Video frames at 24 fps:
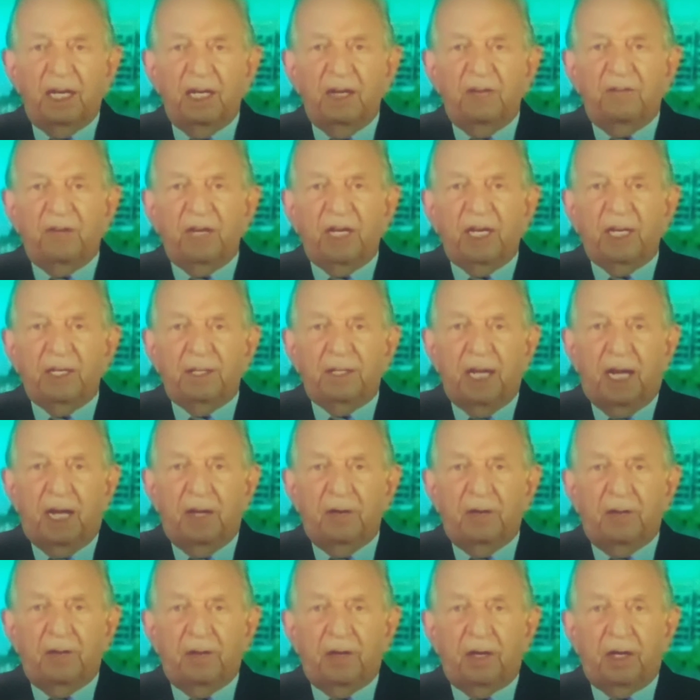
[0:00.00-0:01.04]
And if you get
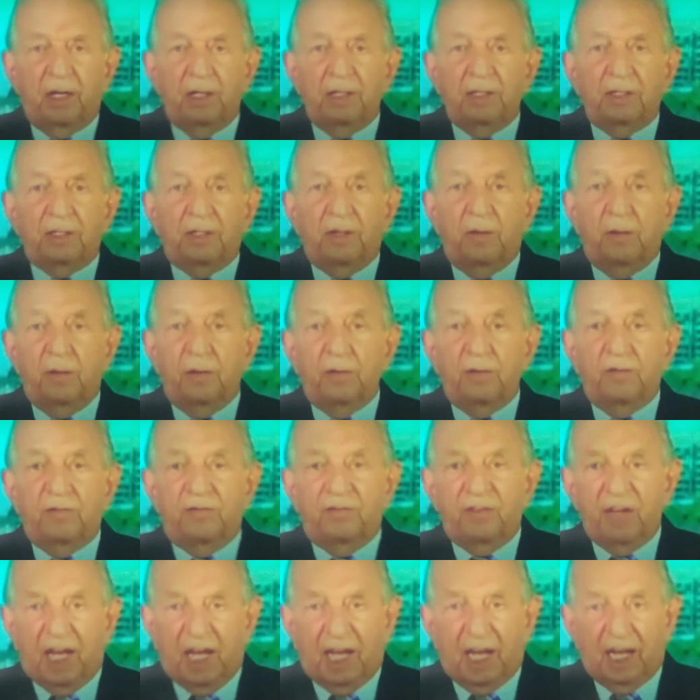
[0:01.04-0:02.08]
down to the hard, cold
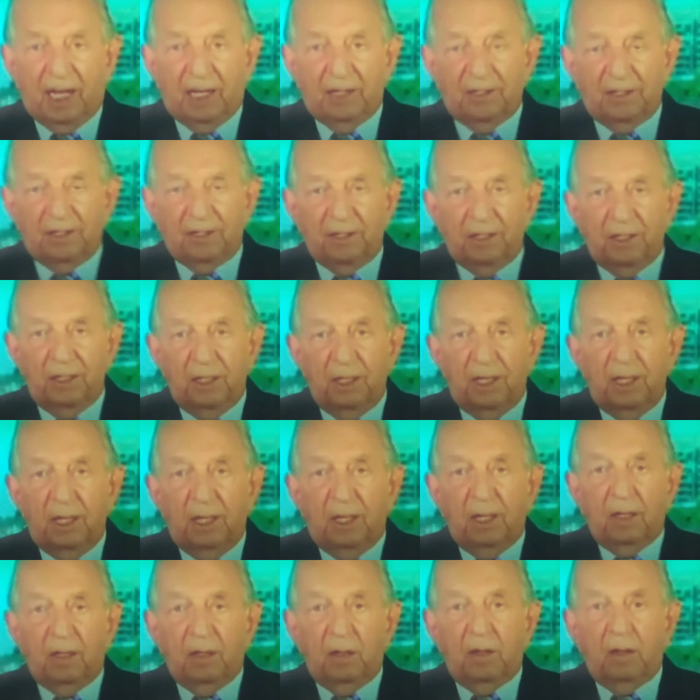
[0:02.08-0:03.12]
facts,
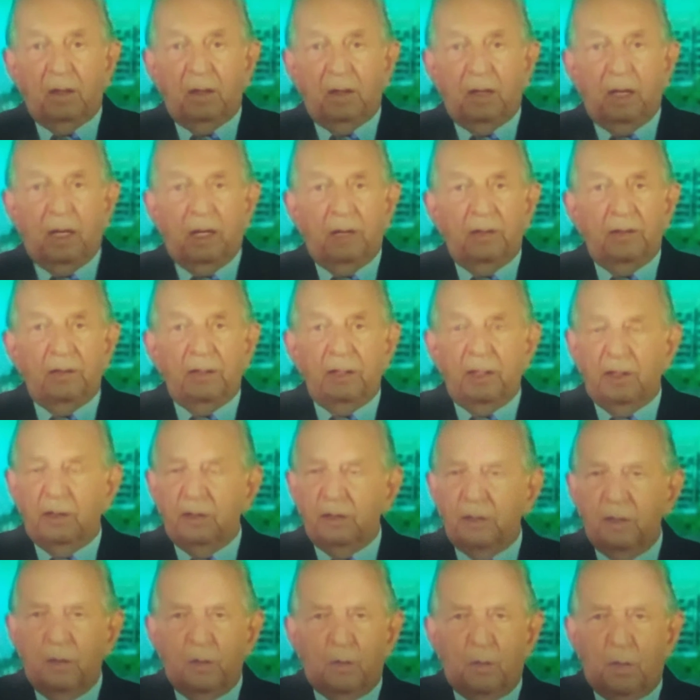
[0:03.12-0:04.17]
uh,
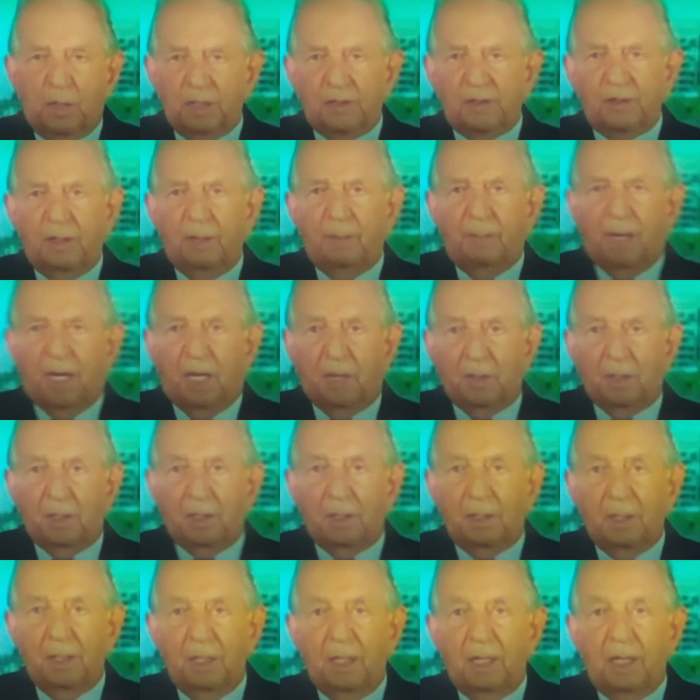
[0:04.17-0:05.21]
there's no question about
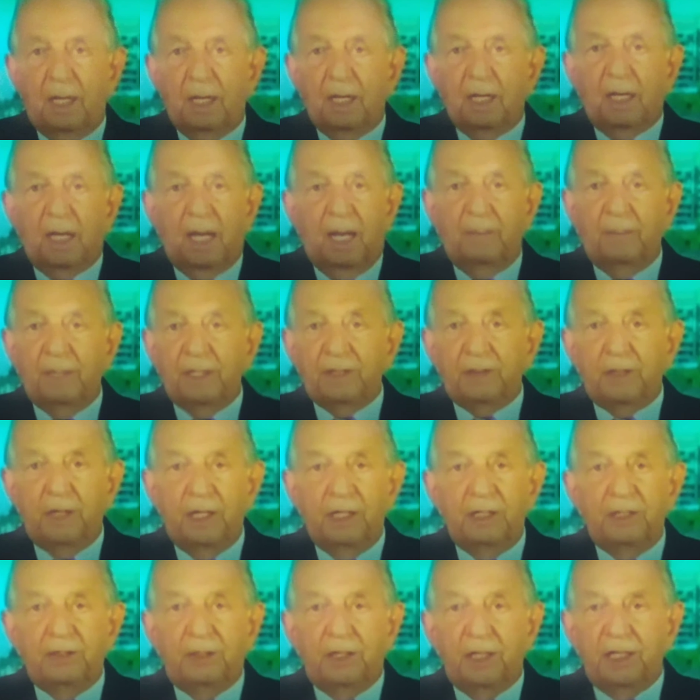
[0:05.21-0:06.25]
it. Climate
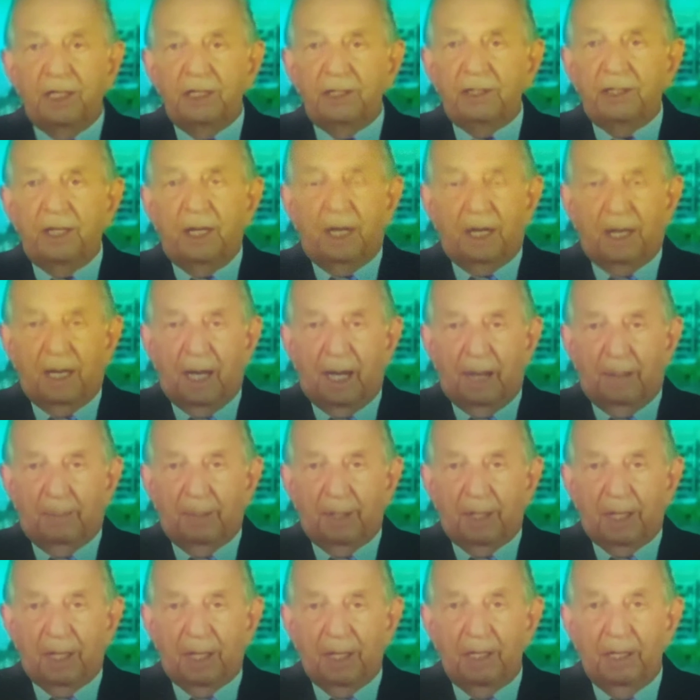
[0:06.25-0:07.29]
change is not
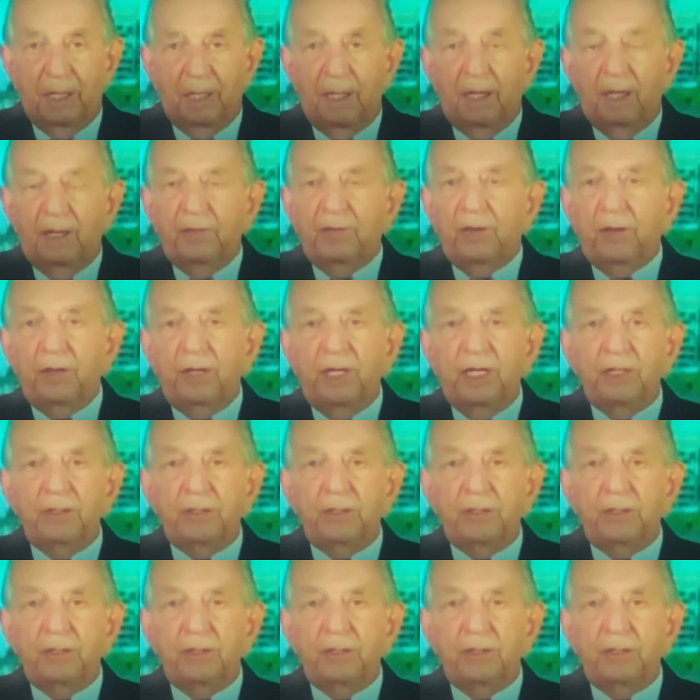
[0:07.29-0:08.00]
happening. Tell it, man.